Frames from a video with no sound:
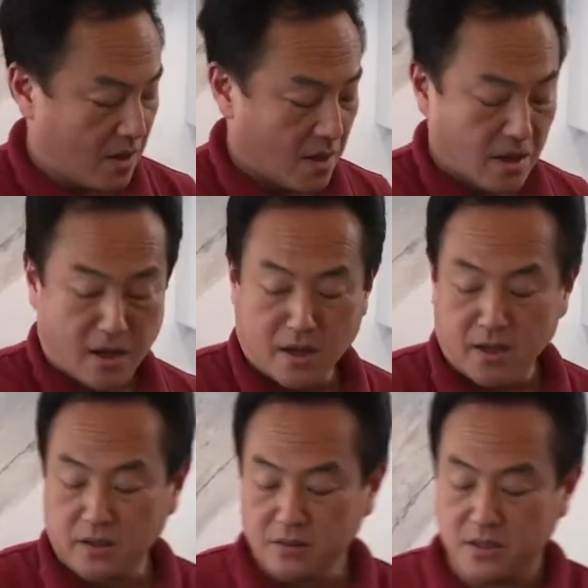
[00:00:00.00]

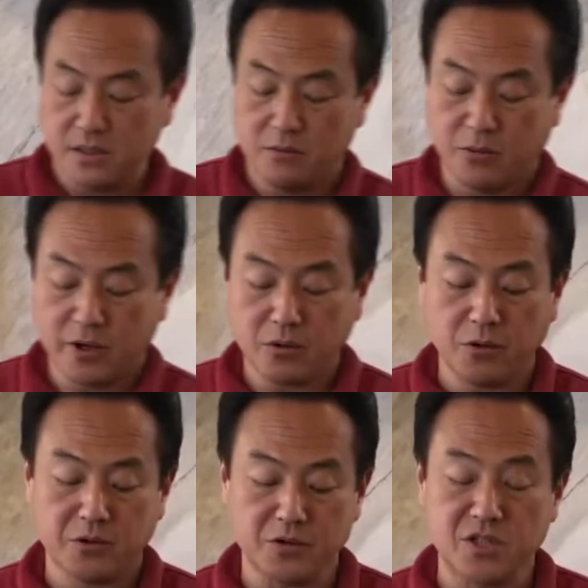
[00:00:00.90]
and we are going
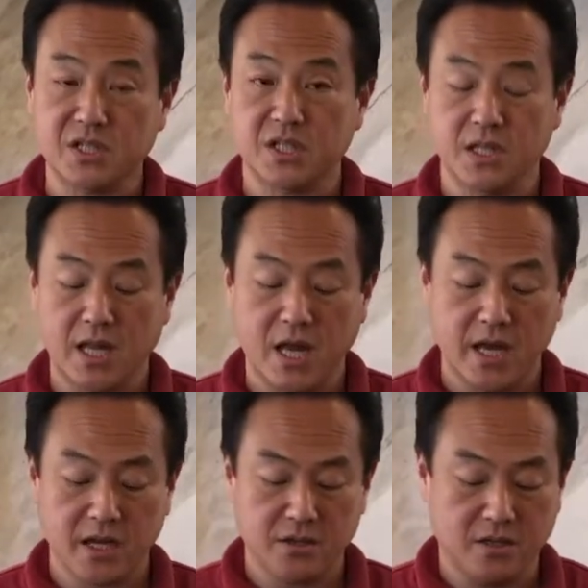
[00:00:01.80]
to
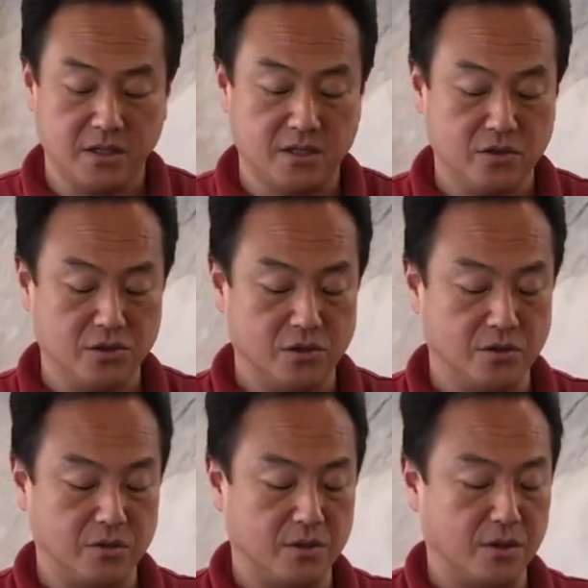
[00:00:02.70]
slide this
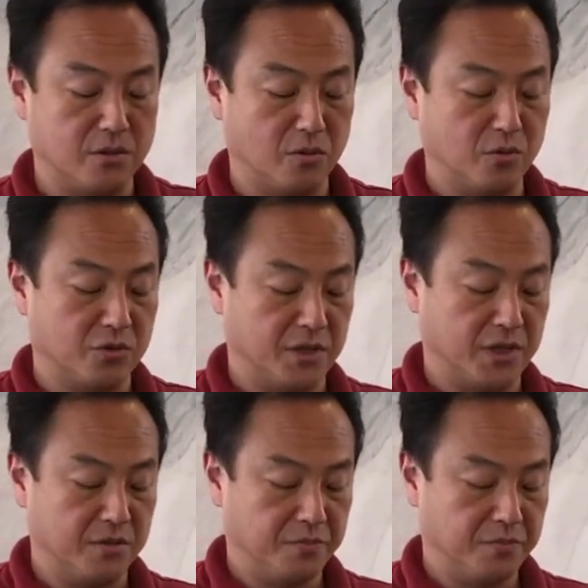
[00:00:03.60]
to the donburi.